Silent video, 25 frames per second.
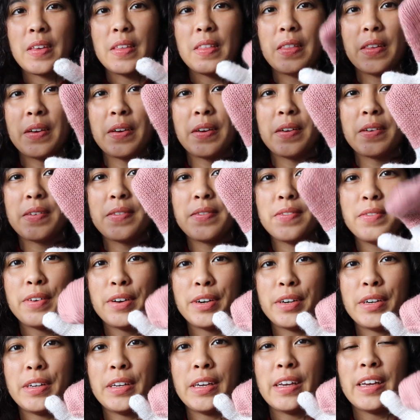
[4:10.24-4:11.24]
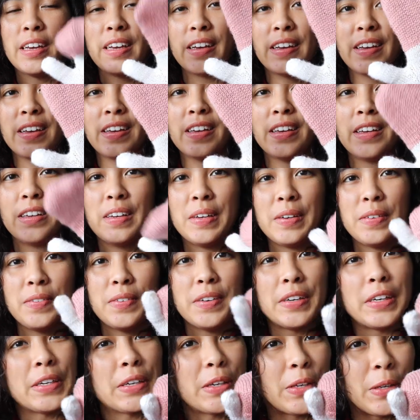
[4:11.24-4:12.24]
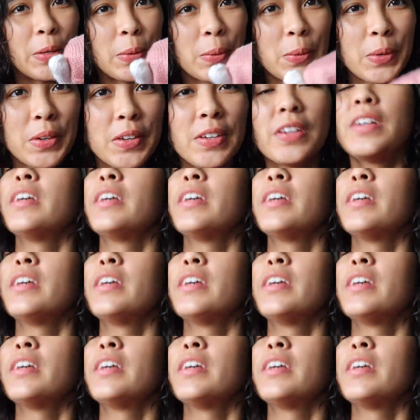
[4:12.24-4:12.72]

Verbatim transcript: They're very, very cute.